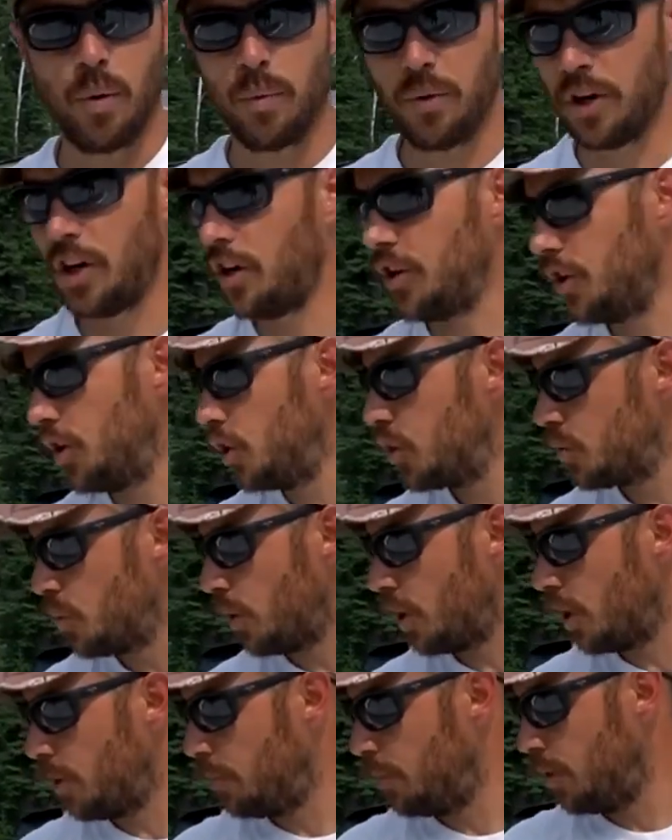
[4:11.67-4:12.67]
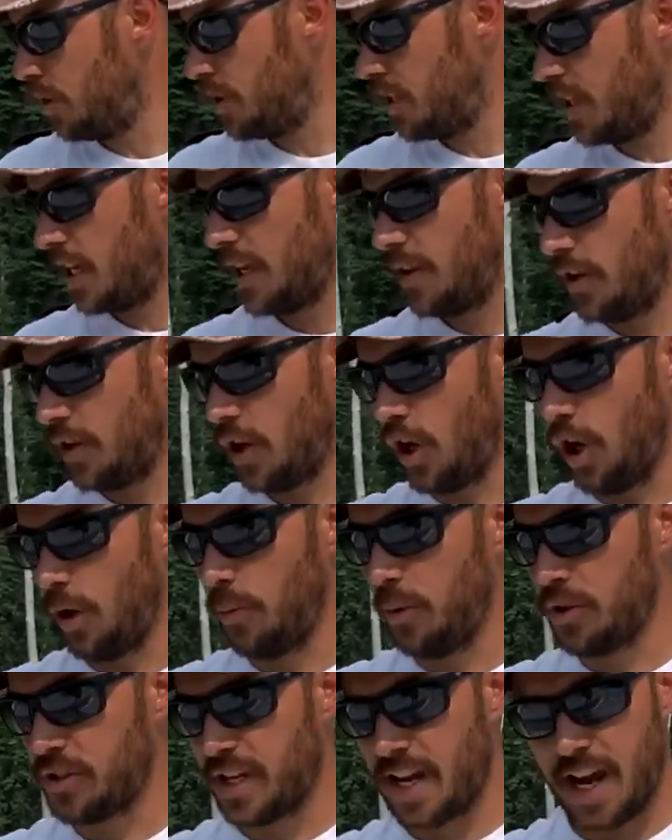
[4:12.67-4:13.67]
What we're gonna do is we're gonna put together
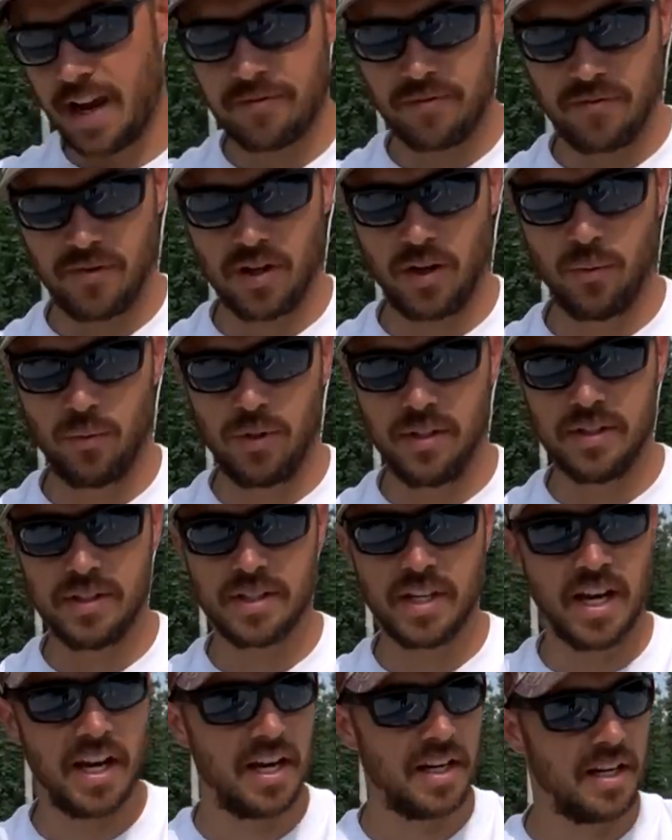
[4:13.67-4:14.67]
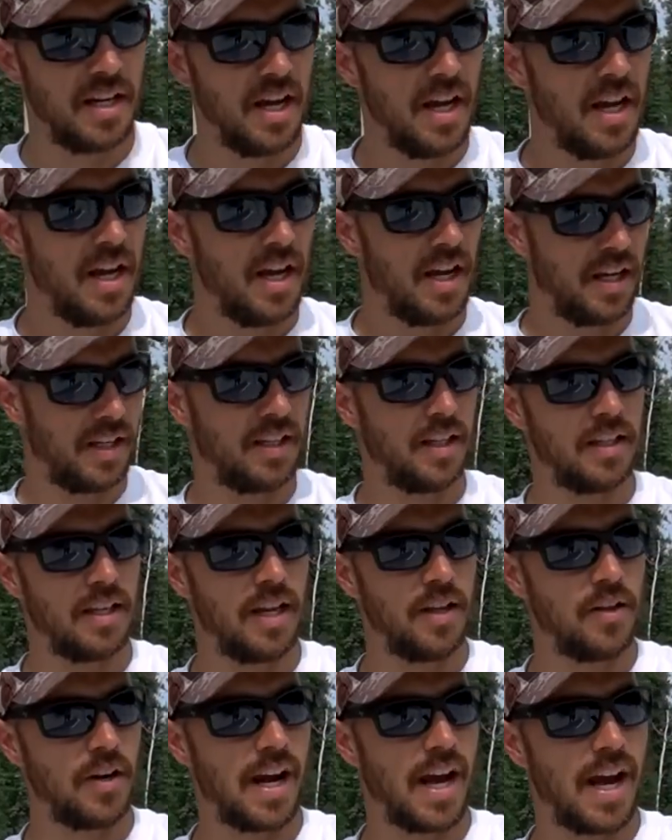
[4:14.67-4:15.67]
almost half of it on one side and then
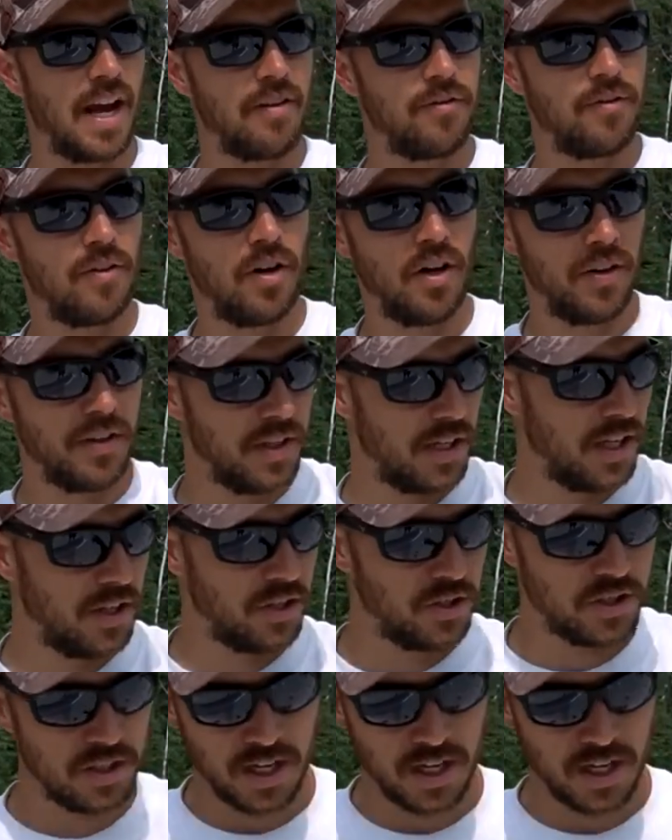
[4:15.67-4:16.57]
the other half on the other